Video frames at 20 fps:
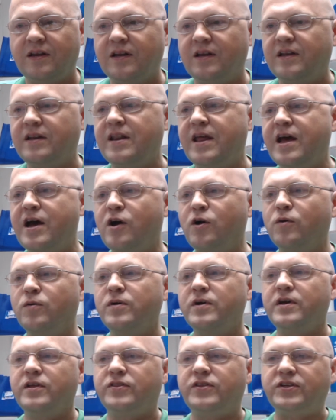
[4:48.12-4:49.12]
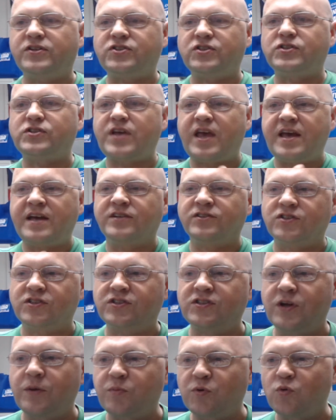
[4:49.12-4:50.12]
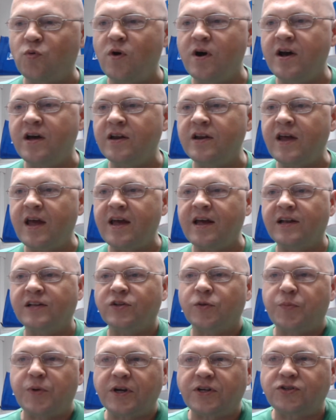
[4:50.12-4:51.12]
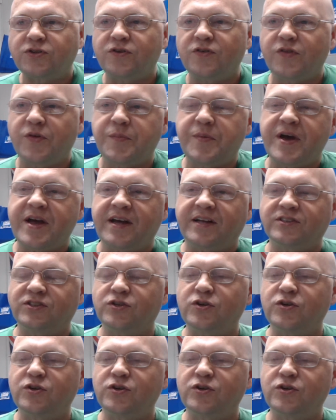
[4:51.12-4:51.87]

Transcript: Now, this is Kansas number one and the picture of the band,